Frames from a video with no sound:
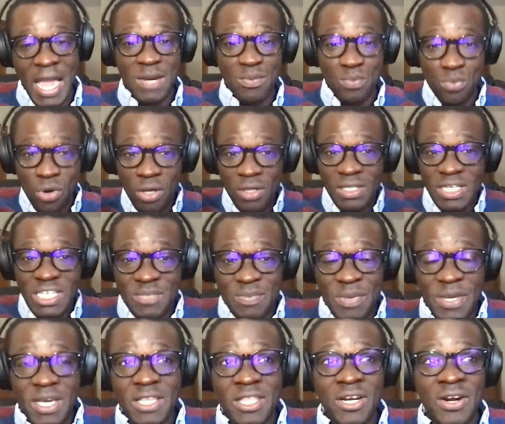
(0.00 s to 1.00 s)
And broadly
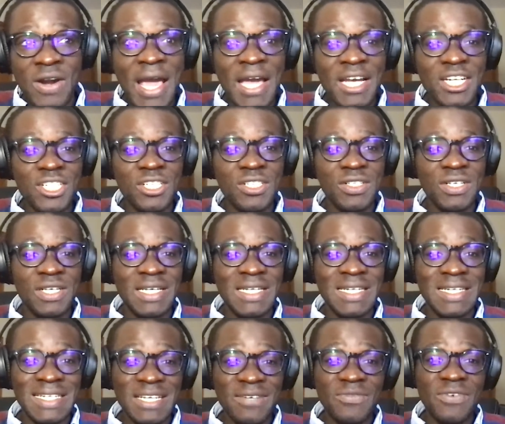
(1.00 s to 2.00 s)
speaking, there are
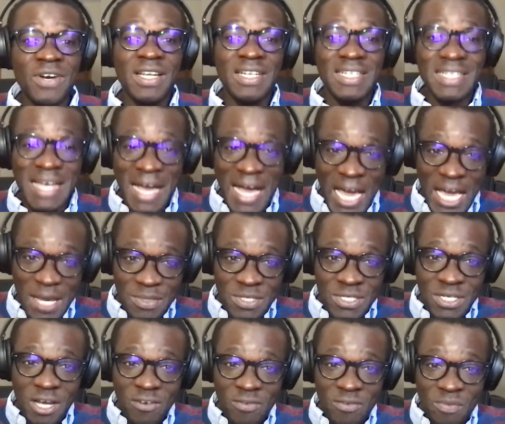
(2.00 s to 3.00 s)
actually different
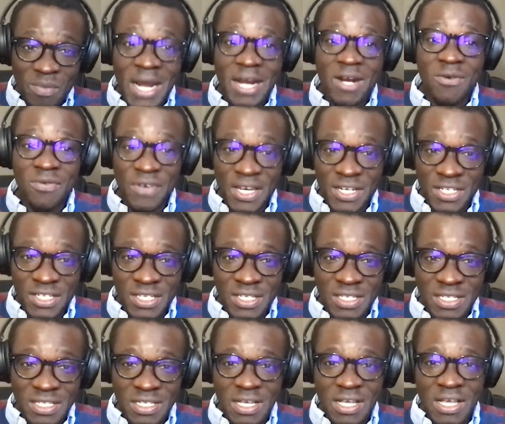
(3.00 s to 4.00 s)
types of
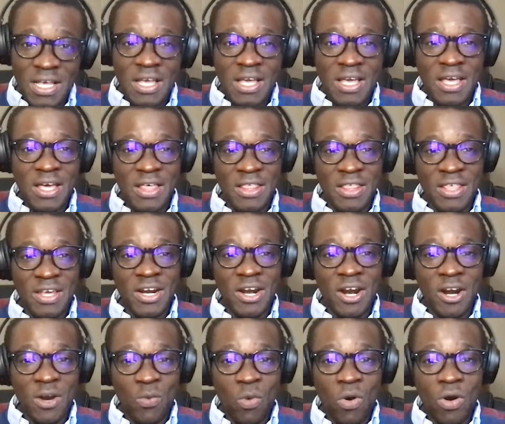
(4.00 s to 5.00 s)
macrophages. And
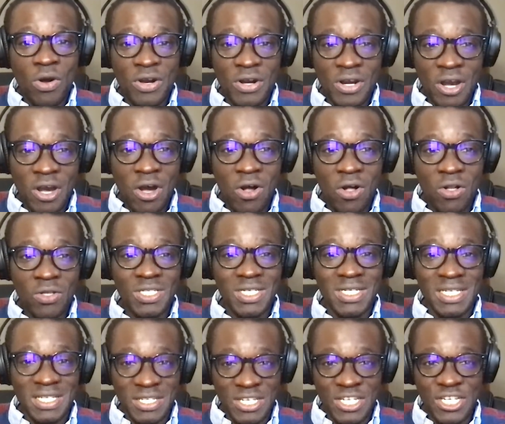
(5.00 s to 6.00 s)
there are what are called
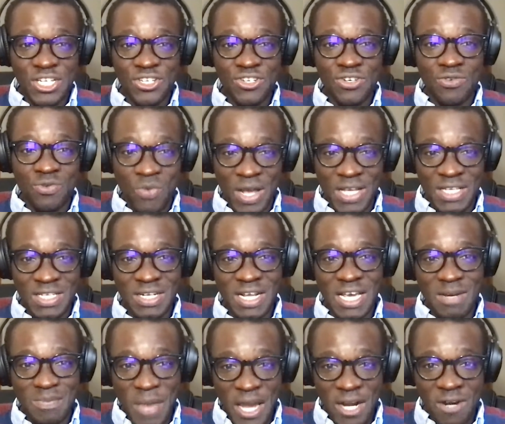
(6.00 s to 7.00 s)
tissue
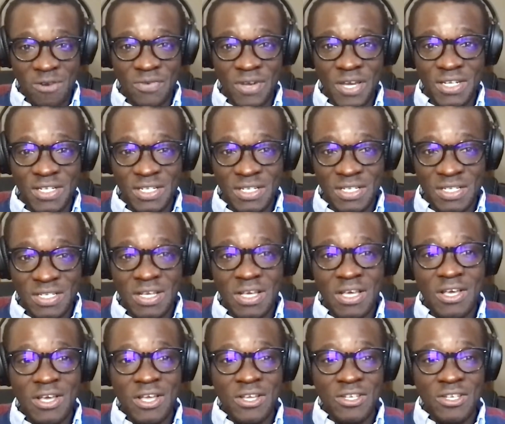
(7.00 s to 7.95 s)
resident macrophages.